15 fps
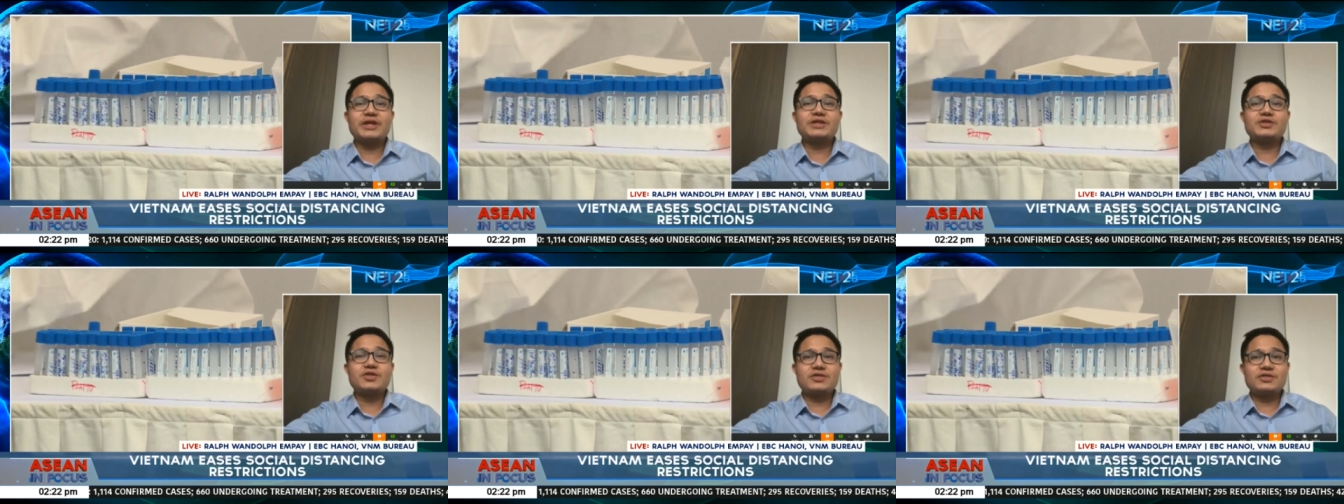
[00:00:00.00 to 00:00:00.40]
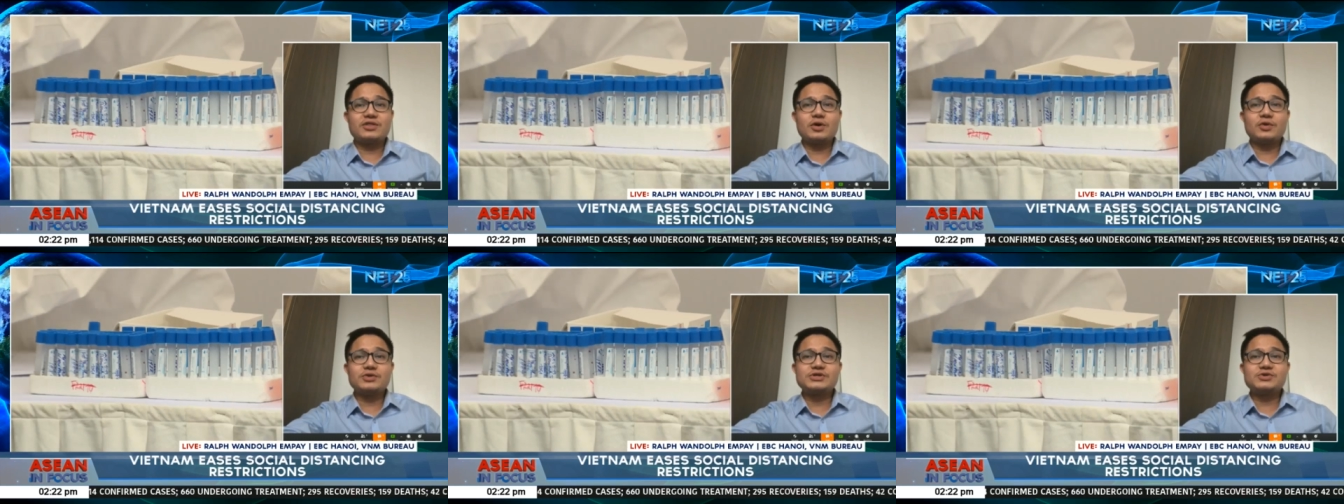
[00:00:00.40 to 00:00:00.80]
and
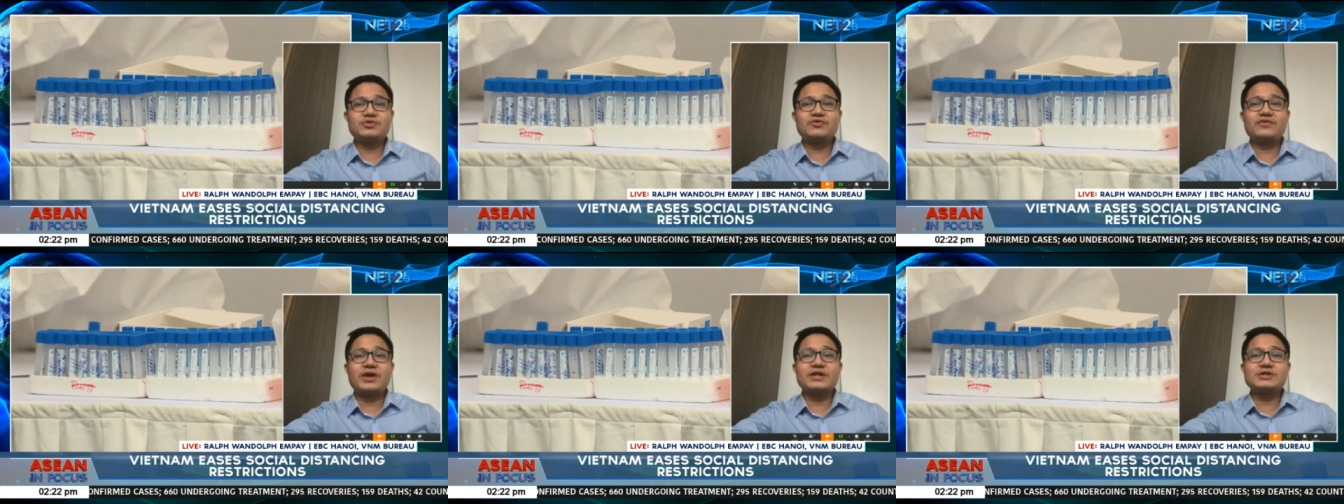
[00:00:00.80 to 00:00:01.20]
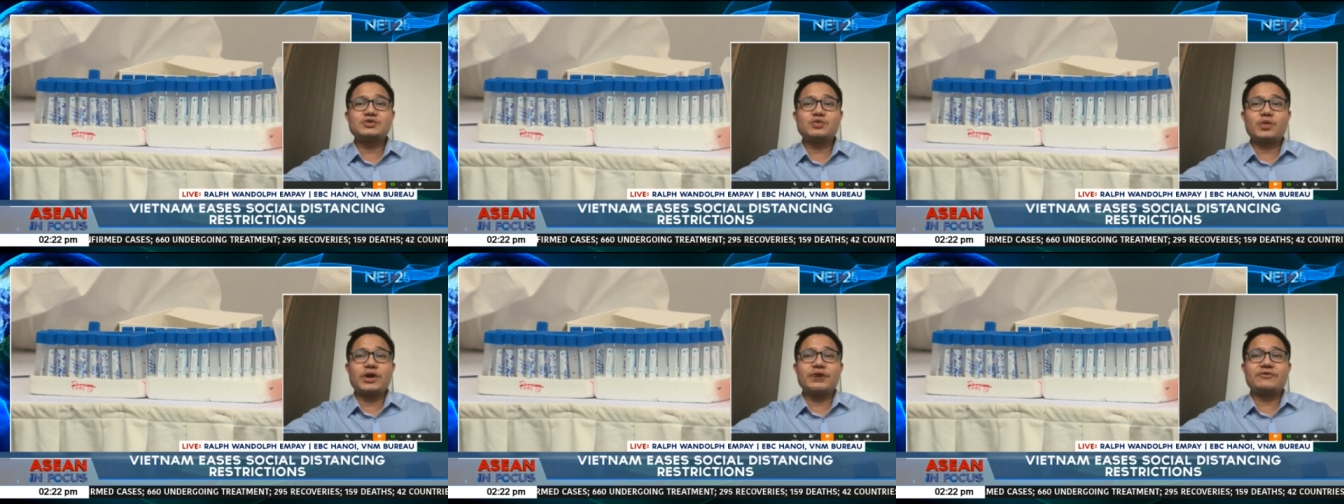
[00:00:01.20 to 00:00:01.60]
those who fail to
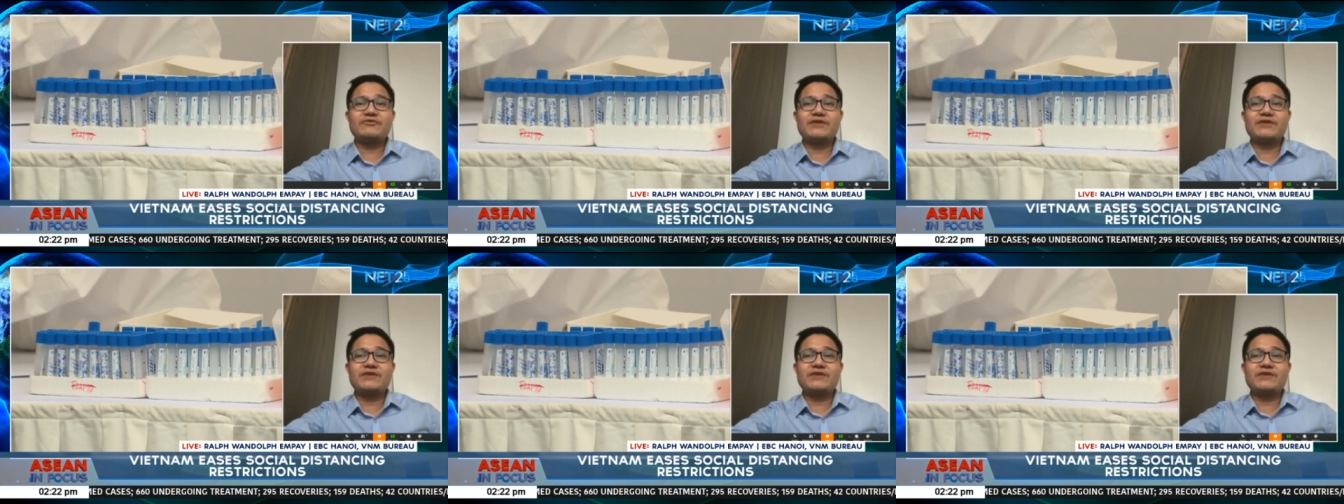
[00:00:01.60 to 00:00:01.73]
wear